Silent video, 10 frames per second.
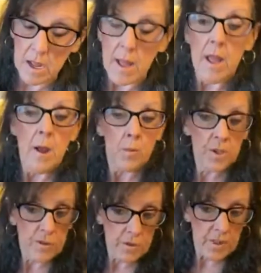We're
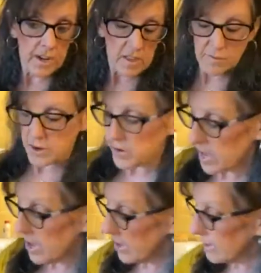going to do that at the
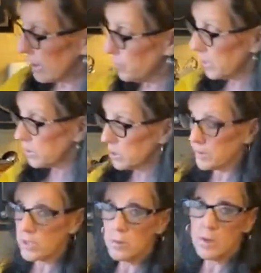very end. And we are going to
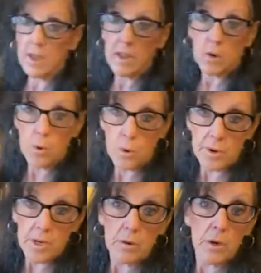be doing an
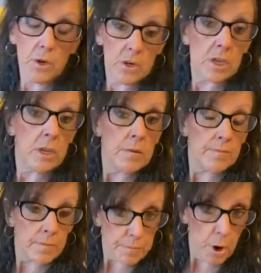Oreo cookie
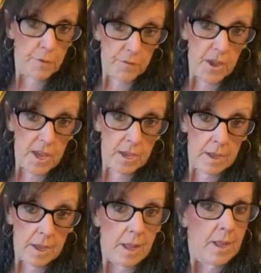parfait.
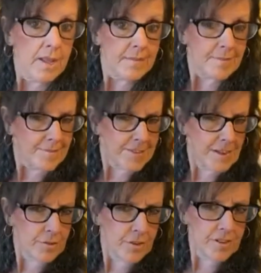Okay.
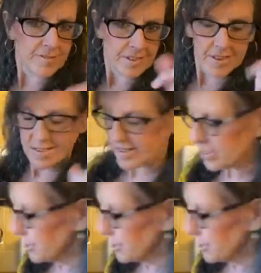Sound good? It is